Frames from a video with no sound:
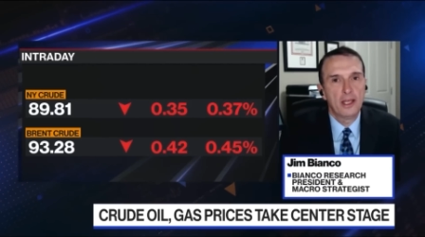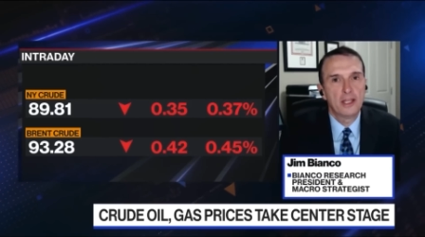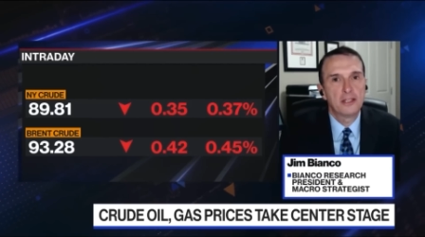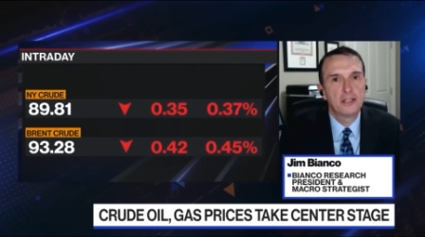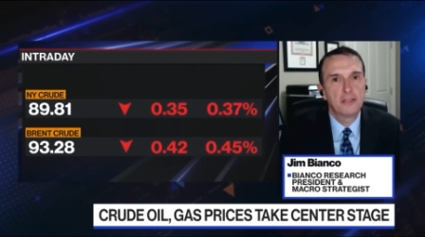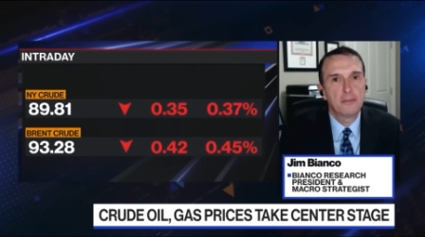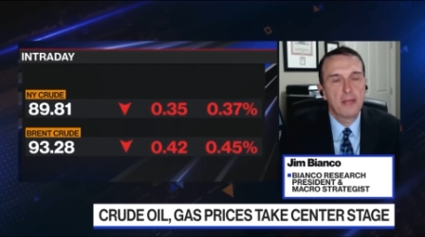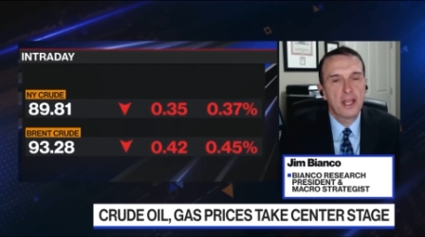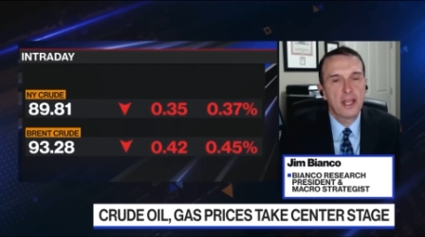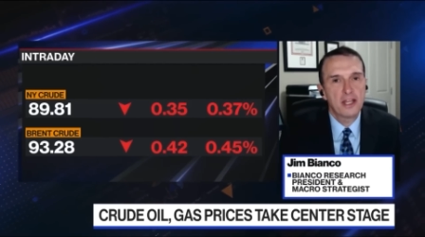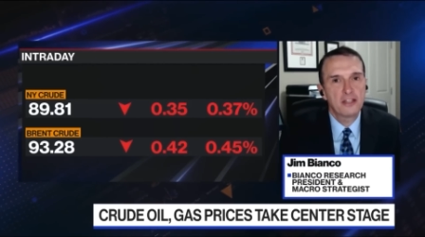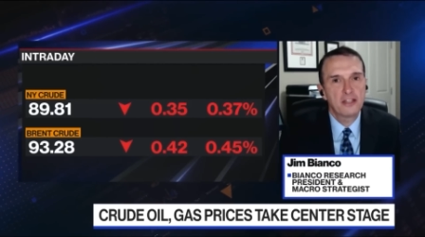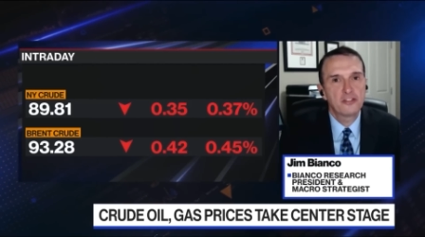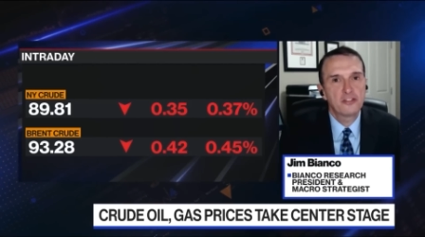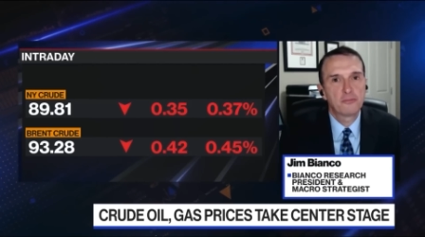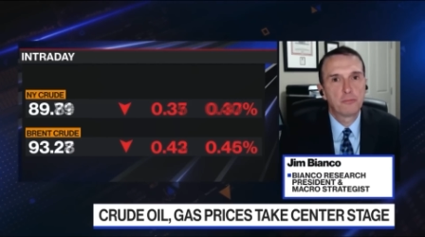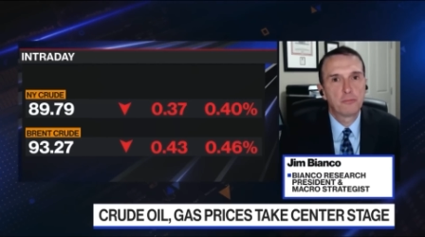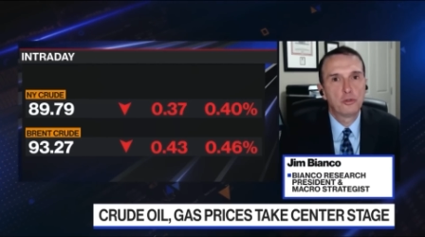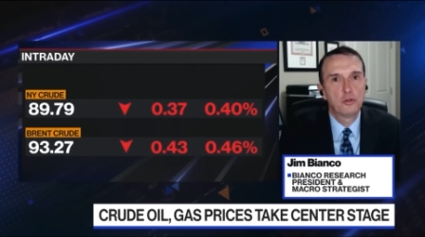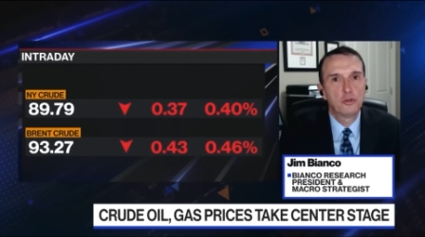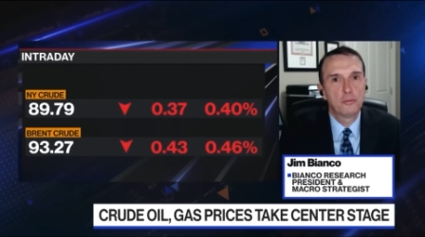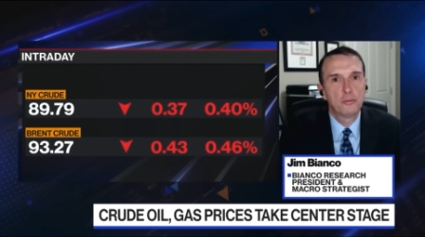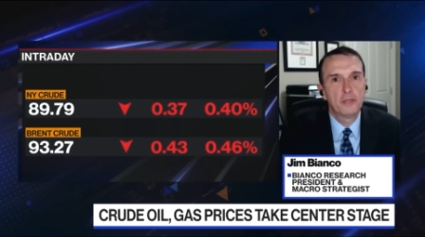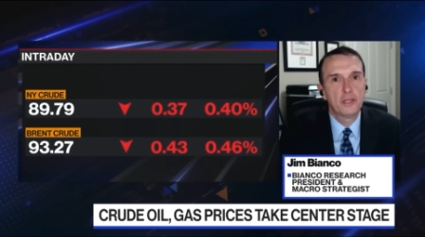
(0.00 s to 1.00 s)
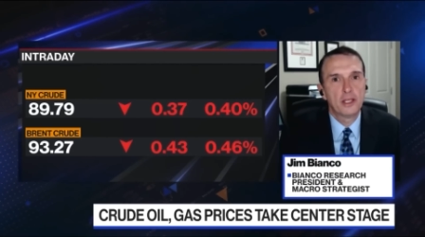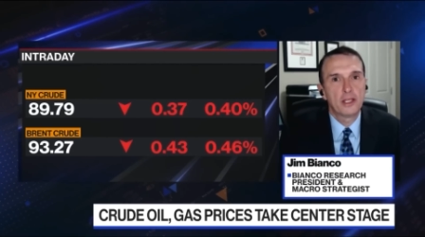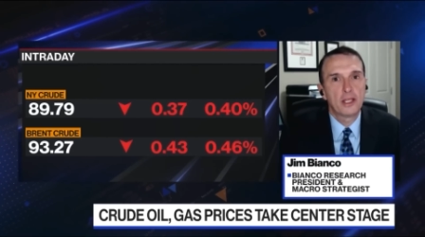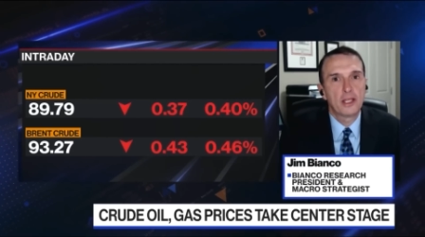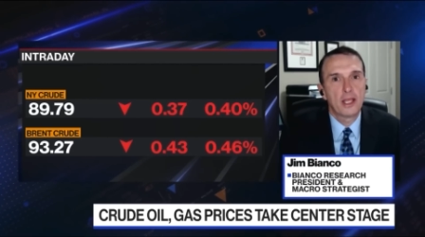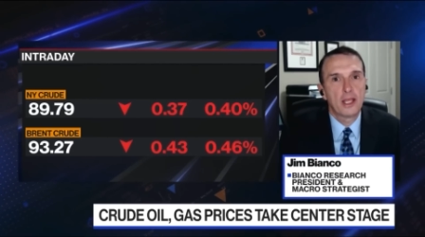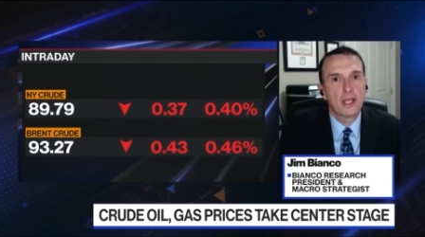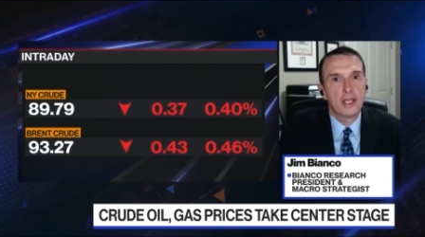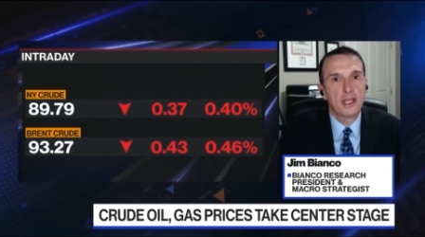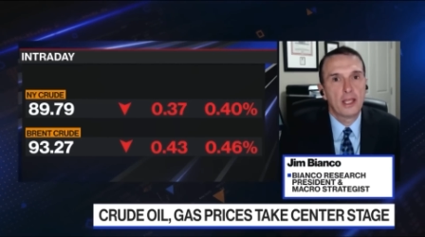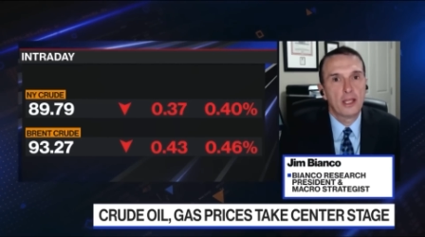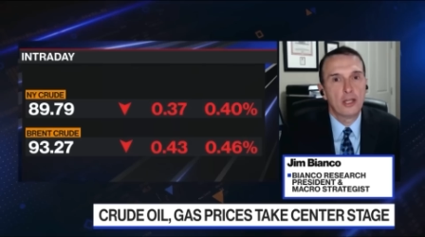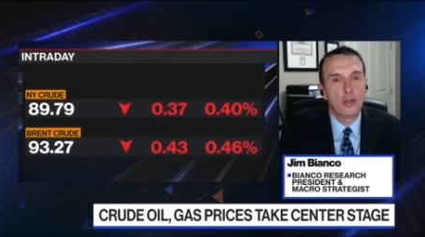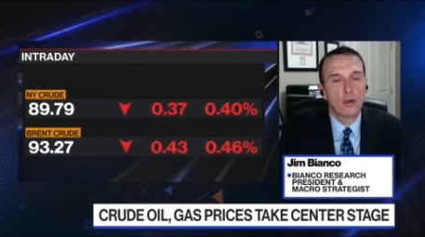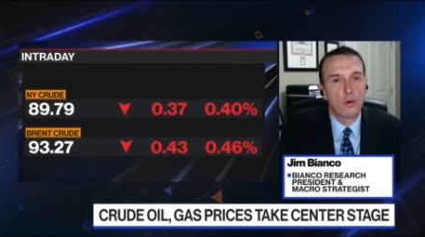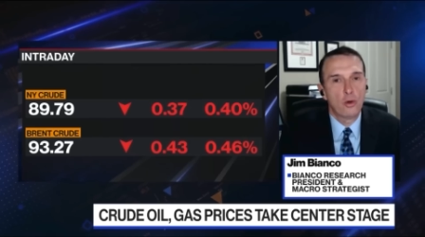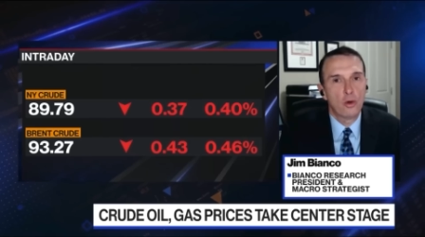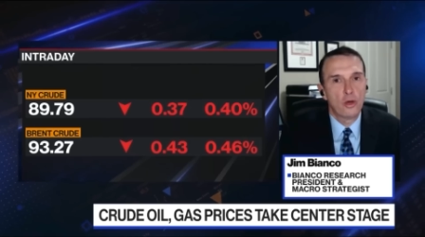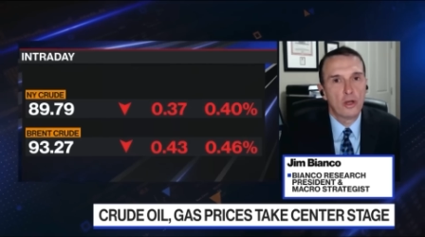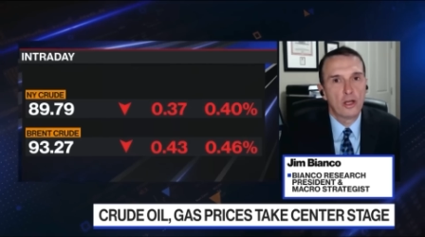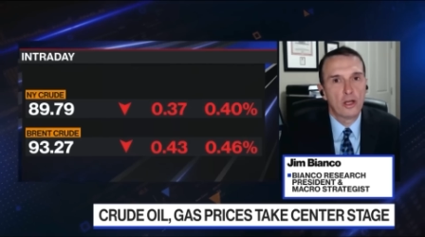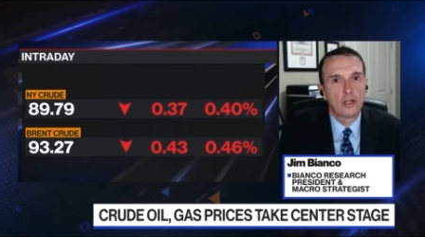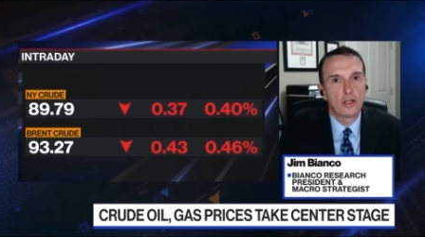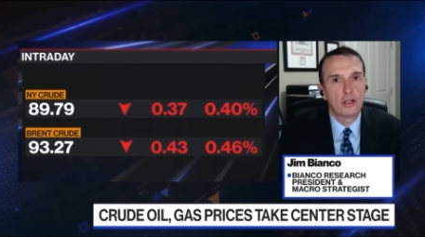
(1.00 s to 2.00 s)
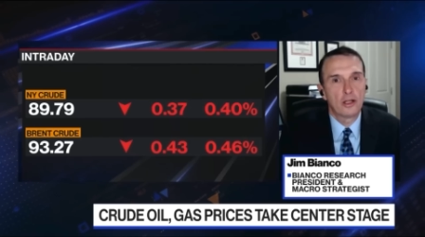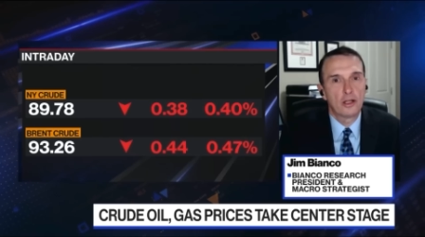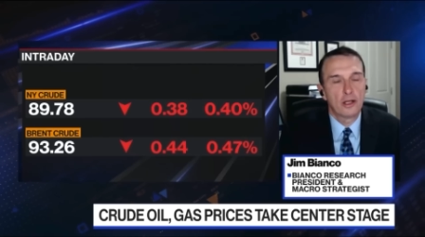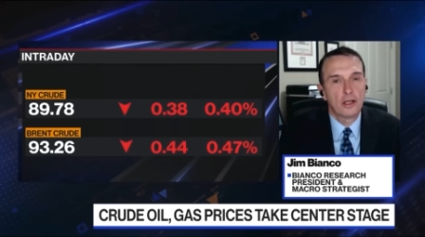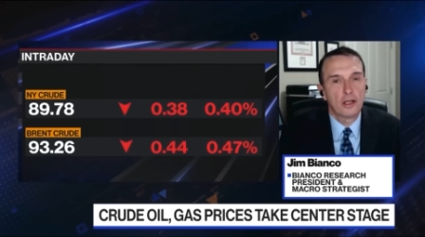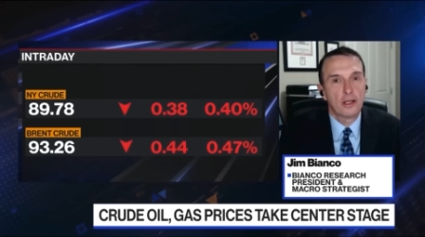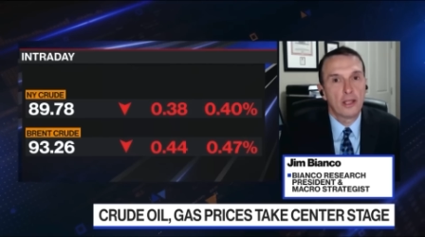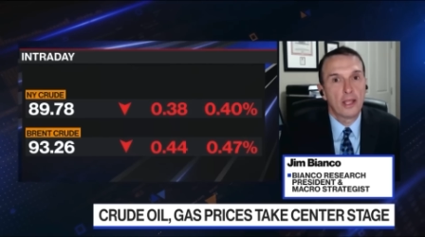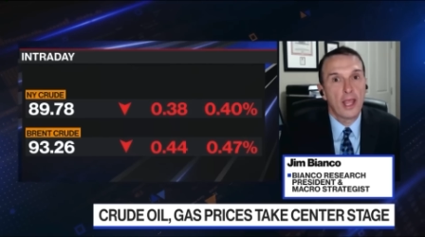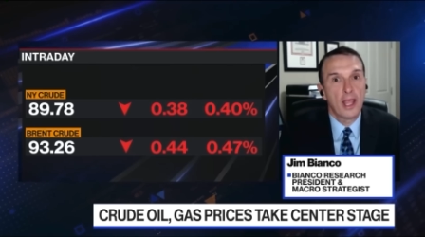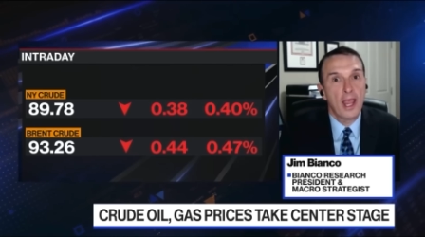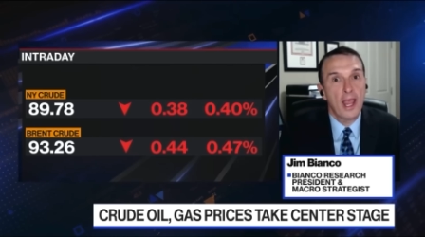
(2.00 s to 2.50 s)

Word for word: And demand is booming in oil, uh,